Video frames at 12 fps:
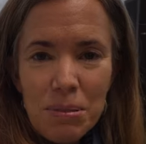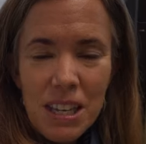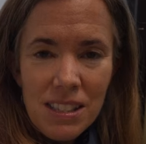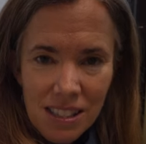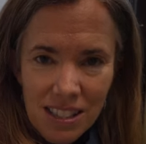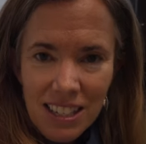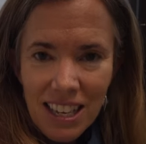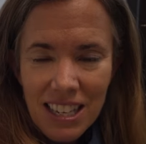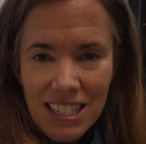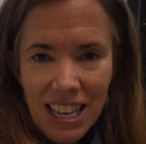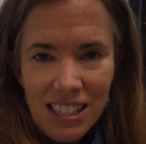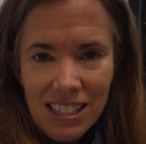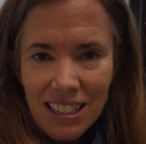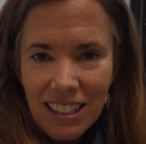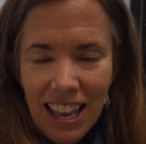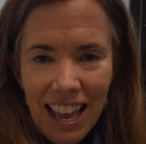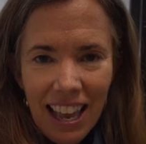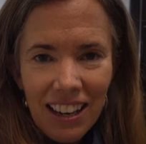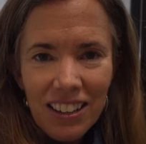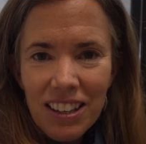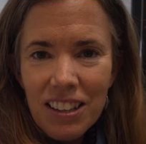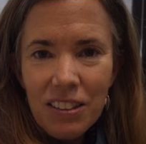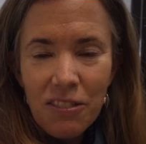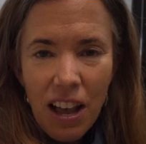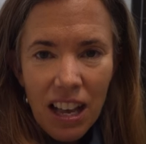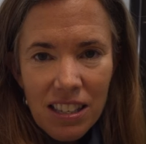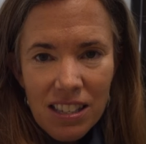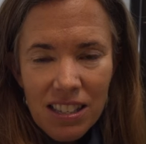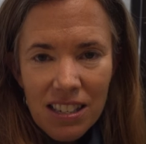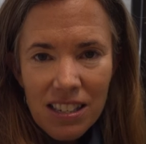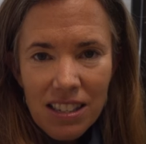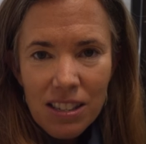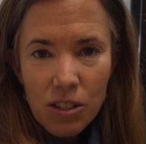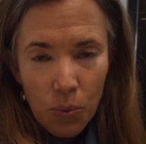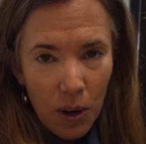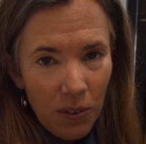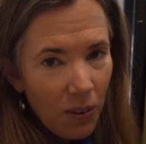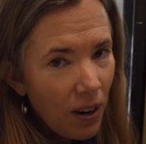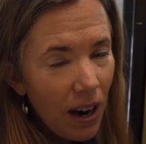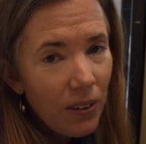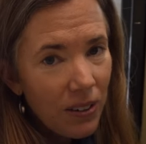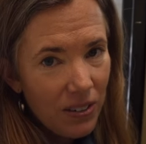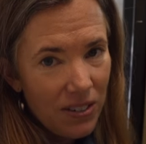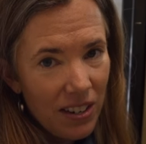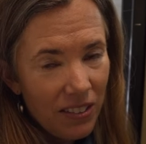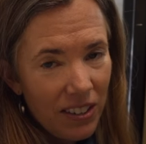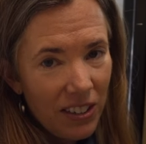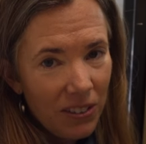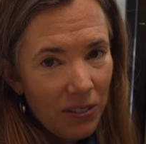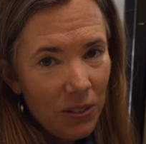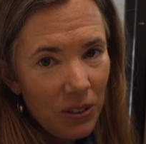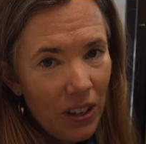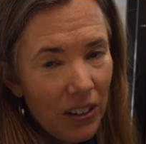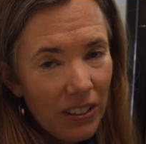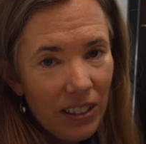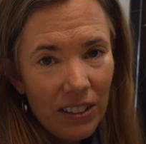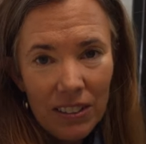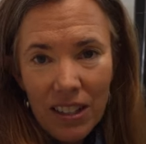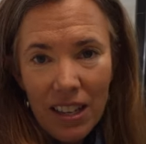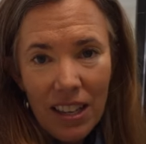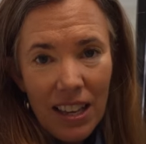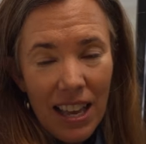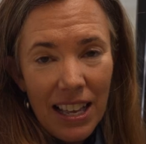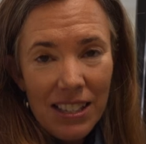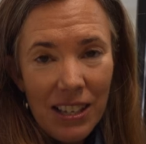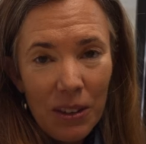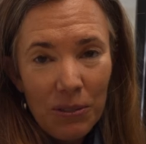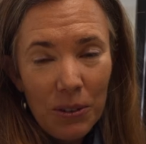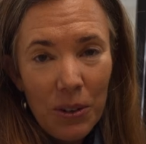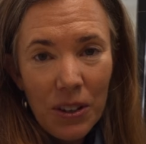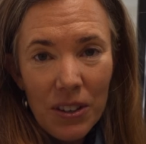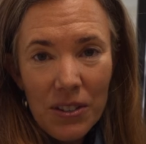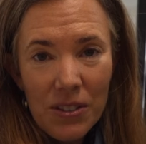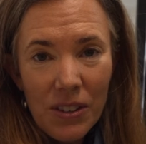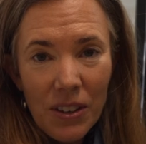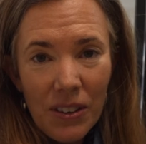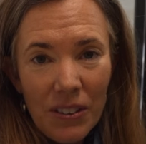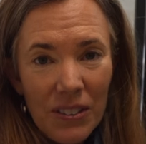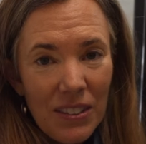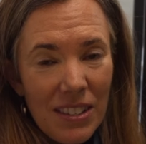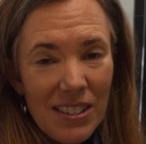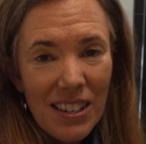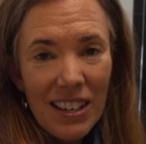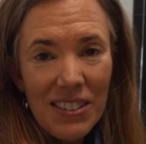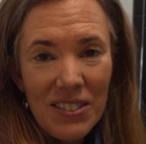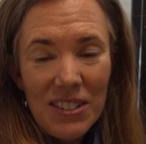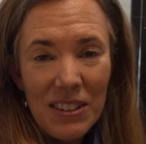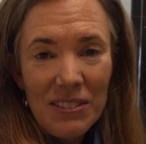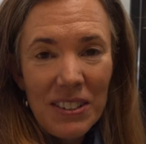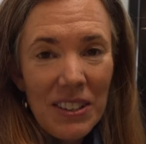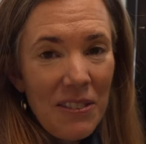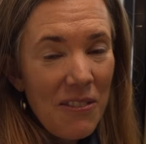places to get testing, and the fastest is 24 hours down here in Fort Lauderdale and South Florida. So these guys are definitely the